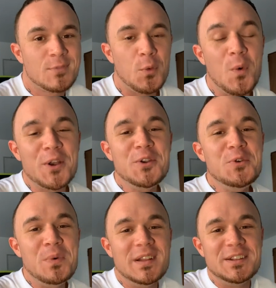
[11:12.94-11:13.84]
What are
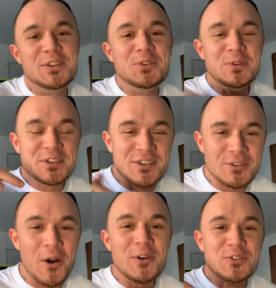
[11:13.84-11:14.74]
you willing to do to
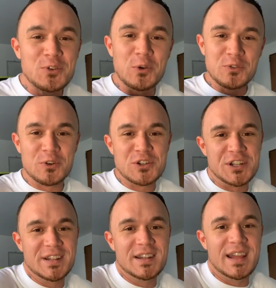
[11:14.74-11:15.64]
start soul
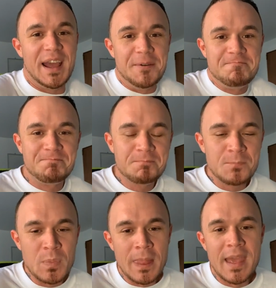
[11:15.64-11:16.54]
searching today?
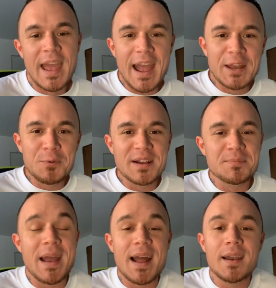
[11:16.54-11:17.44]
Anyways,
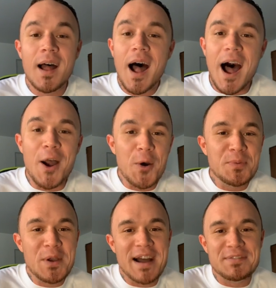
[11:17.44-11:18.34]
man, I hope
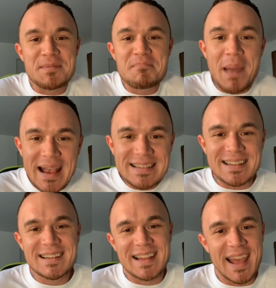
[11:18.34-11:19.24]
you have an
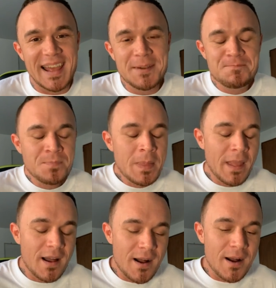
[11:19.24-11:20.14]
amazing day.
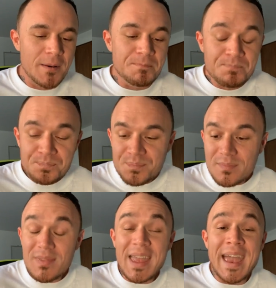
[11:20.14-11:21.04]
And
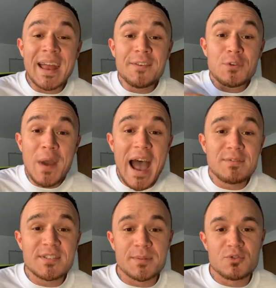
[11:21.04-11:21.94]
if you
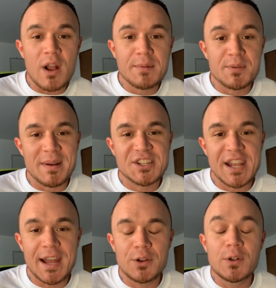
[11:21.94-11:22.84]
haven't subscribed to my
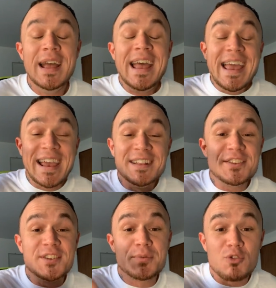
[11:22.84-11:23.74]
channel, hit the
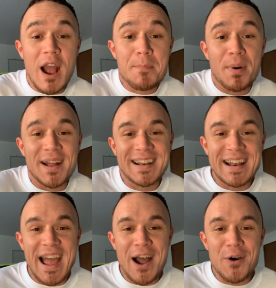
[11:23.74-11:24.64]
subscribe button
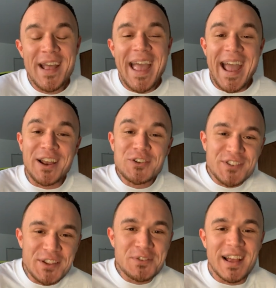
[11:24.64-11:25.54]
now, and I'll
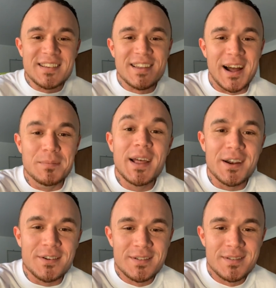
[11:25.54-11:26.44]
see you next time. Later.